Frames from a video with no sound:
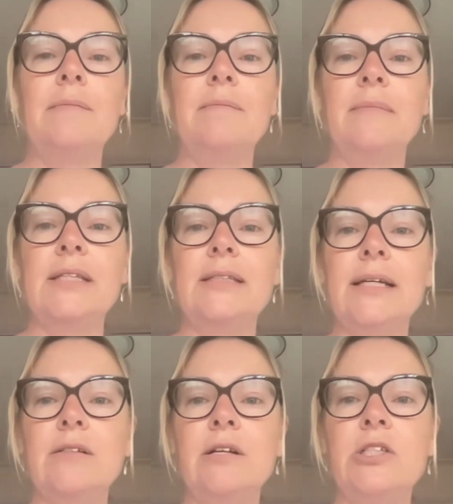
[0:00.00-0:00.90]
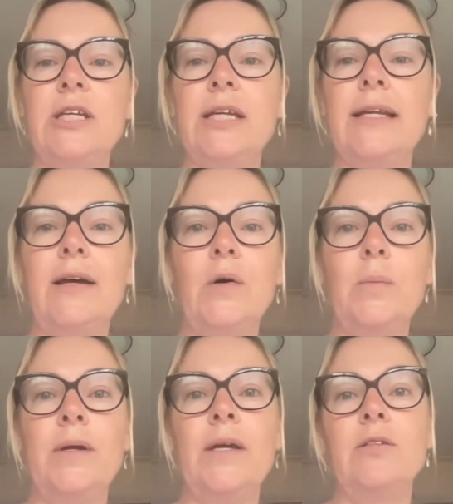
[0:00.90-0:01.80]
This technology can
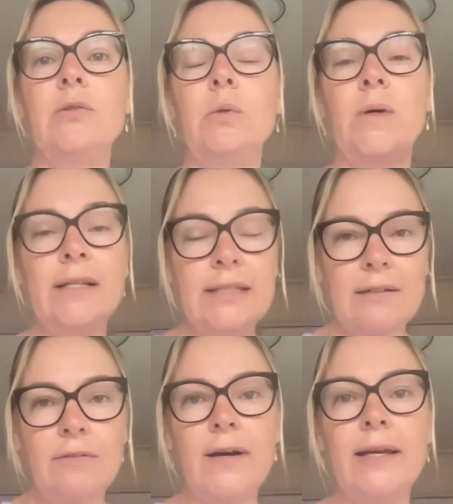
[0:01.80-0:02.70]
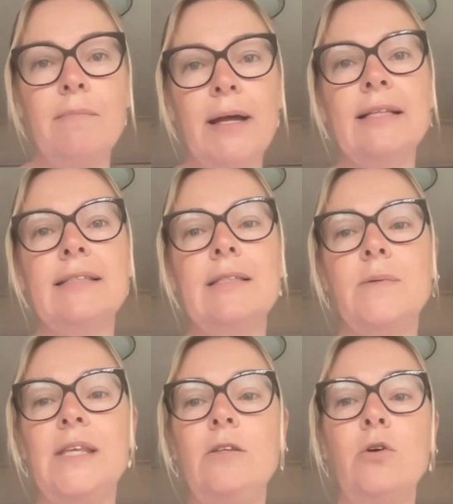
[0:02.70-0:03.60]
help to identify imbalances
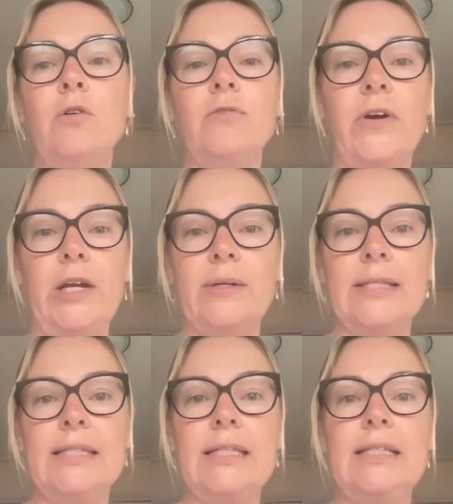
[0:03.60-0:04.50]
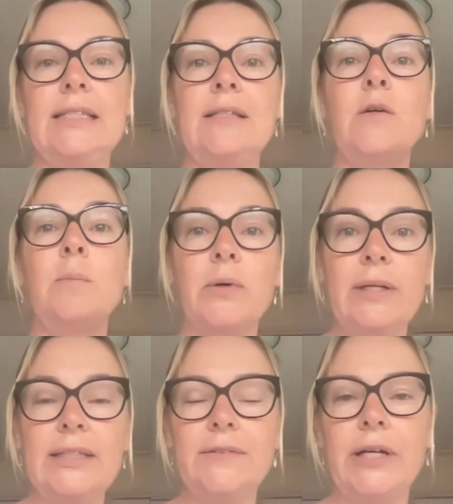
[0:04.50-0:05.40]
within your frequencies, in your
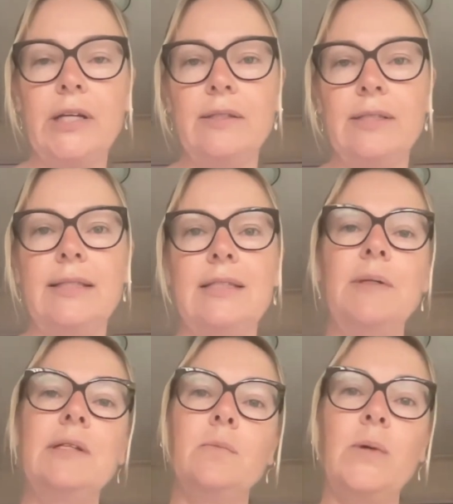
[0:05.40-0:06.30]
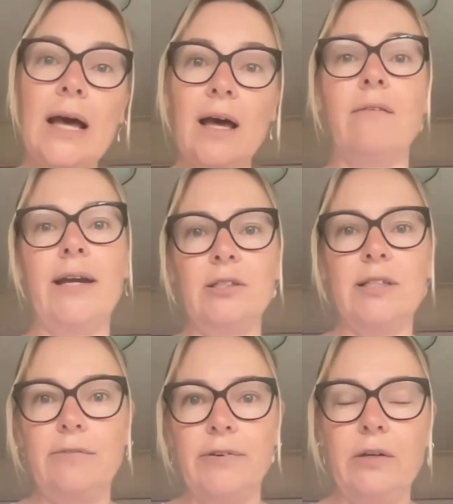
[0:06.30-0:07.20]
body's frequencies, because we are
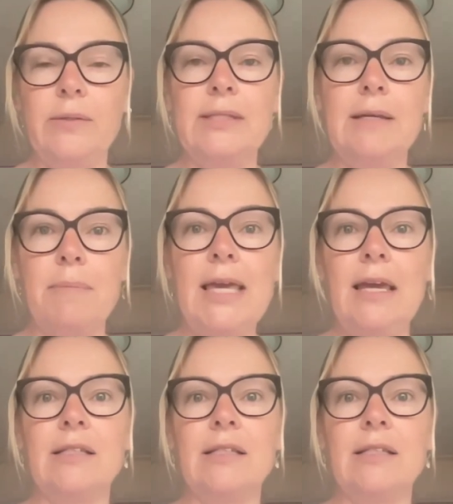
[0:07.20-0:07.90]
actually a frequency being.